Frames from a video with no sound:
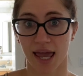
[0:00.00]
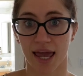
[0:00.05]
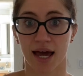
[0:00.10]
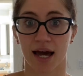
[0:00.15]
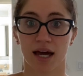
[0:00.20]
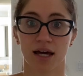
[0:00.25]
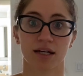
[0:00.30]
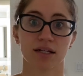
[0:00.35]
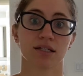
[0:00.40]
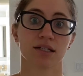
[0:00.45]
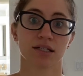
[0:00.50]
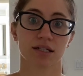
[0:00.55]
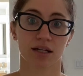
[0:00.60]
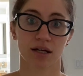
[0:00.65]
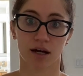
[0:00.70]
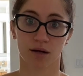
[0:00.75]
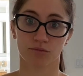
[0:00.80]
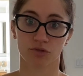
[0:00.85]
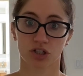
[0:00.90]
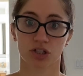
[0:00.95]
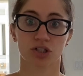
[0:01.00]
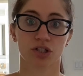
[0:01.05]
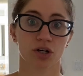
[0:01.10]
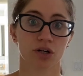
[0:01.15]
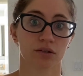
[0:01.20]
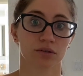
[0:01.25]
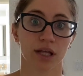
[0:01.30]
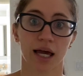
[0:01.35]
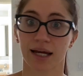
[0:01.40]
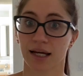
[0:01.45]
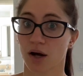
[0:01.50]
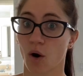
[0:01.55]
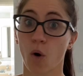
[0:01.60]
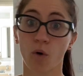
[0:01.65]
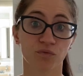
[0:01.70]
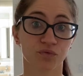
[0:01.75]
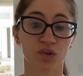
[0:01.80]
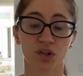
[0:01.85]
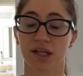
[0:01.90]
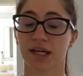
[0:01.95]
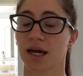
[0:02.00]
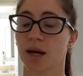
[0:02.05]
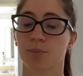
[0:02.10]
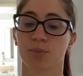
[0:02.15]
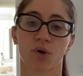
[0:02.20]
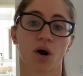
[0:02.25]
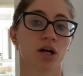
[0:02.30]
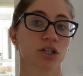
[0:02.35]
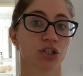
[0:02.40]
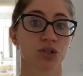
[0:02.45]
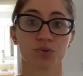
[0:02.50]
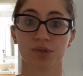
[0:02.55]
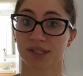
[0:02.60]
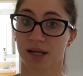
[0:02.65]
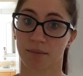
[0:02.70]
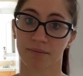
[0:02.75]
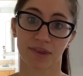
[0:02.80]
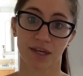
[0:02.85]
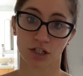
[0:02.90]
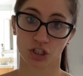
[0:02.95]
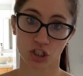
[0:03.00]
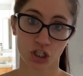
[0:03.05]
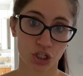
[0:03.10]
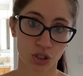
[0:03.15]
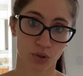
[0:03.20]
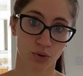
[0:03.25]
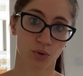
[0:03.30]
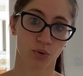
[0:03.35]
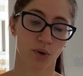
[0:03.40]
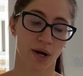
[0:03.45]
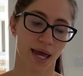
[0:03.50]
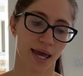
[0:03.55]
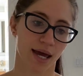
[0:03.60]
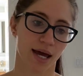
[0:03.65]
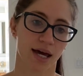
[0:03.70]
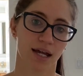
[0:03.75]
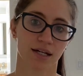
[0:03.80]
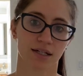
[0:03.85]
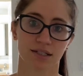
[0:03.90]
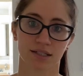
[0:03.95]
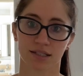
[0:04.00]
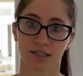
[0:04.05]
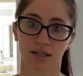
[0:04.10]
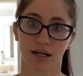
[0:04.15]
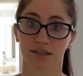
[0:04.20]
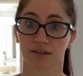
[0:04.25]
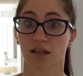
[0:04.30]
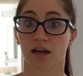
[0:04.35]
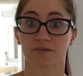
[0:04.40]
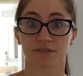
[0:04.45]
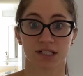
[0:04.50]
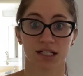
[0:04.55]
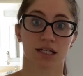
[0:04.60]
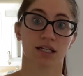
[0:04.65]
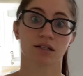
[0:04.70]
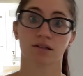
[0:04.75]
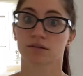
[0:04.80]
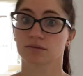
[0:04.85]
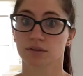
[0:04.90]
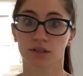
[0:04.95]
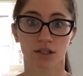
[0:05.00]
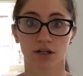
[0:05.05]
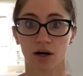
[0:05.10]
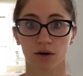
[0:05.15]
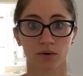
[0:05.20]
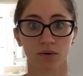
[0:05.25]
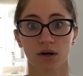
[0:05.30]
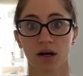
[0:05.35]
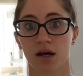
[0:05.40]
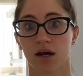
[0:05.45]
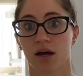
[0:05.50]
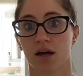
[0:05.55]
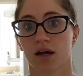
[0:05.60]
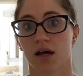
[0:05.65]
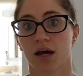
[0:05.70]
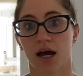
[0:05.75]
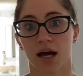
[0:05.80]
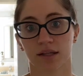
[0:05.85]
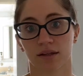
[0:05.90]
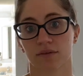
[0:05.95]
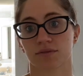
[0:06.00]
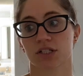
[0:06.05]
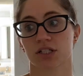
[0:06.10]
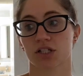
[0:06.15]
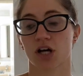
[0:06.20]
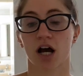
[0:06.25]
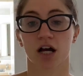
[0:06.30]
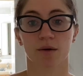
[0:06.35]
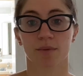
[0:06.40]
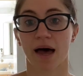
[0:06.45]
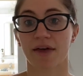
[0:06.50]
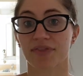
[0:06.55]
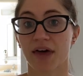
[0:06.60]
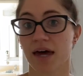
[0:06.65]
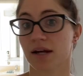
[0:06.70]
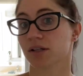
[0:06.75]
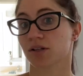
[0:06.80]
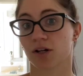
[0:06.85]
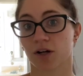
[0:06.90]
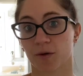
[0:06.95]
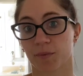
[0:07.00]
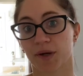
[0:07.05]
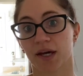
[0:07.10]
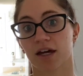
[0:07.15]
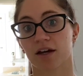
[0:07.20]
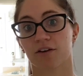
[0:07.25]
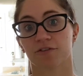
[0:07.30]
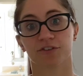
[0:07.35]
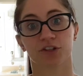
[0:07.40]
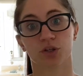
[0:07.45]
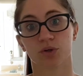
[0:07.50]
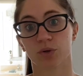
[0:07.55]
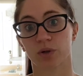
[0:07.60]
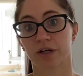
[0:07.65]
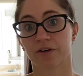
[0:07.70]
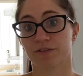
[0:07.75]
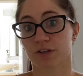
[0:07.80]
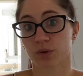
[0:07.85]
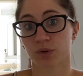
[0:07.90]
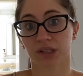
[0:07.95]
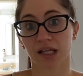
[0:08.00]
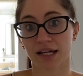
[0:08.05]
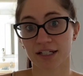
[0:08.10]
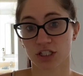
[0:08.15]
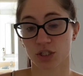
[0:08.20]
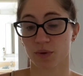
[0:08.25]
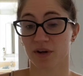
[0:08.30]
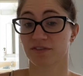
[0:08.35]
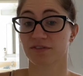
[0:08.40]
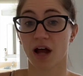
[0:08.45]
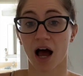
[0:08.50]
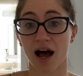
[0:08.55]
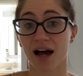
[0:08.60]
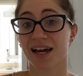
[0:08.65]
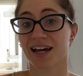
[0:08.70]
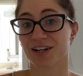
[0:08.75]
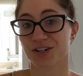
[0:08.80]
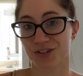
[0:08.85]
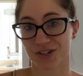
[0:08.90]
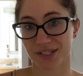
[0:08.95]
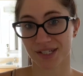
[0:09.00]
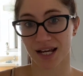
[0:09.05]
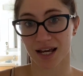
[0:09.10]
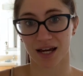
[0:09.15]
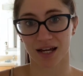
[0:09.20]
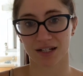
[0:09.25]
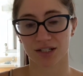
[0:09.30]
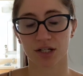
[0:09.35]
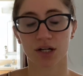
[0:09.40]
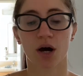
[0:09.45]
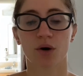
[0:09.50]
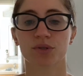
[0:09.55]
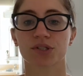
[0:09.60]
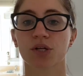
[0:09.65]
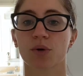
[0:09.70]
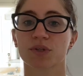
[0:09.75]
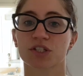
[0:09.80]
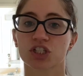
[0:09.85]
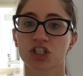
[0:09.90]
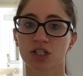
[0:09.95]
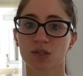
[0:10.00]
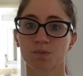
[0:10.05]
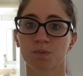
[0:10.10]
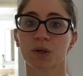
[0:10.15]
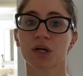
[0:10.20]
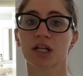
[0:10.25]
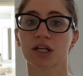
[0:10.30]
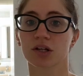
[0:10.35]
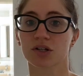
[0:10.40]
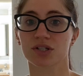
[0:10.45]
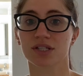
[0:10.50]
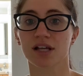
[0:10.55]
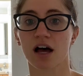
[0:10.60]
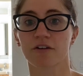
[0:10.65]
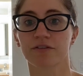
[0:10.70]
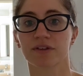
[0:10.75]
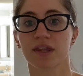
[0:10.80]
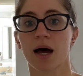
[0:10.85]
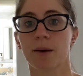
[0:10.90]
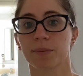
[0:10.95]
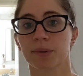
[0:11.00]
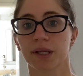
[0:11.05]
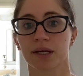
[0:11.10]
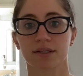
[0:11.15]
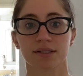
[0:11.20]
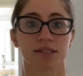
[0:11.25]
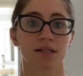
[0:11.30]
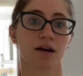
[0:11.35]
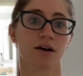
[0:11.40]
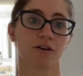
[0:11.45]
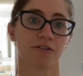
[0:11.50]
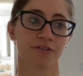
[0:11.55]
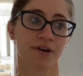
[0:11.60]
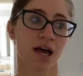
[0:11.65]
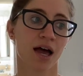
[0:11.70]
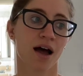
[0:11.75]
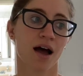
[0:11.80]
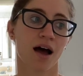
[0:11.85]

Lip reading: And I'm sure, like, hopefully it brought you something too. And I'd love to talk about that a little bit if you would like to. If not, I understand. So it's just putting yourself in that place of